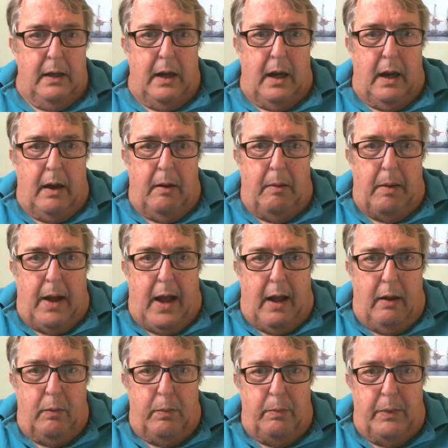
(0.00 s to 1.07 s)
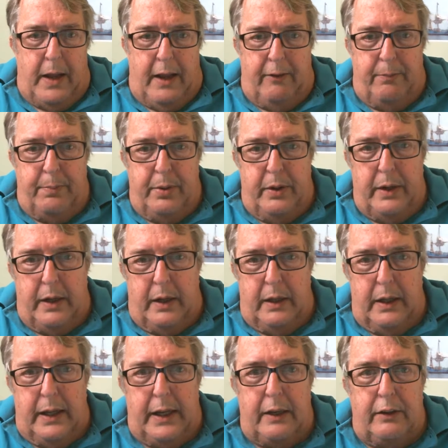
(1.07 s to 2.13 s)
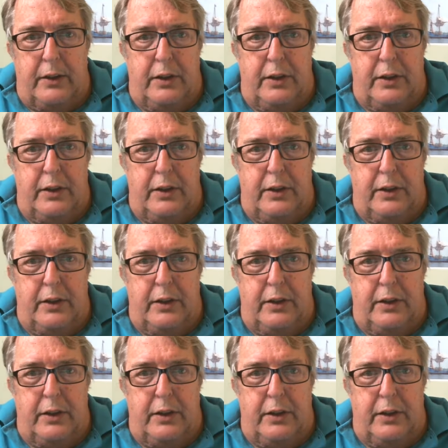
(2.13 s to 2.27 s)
I'll have put a link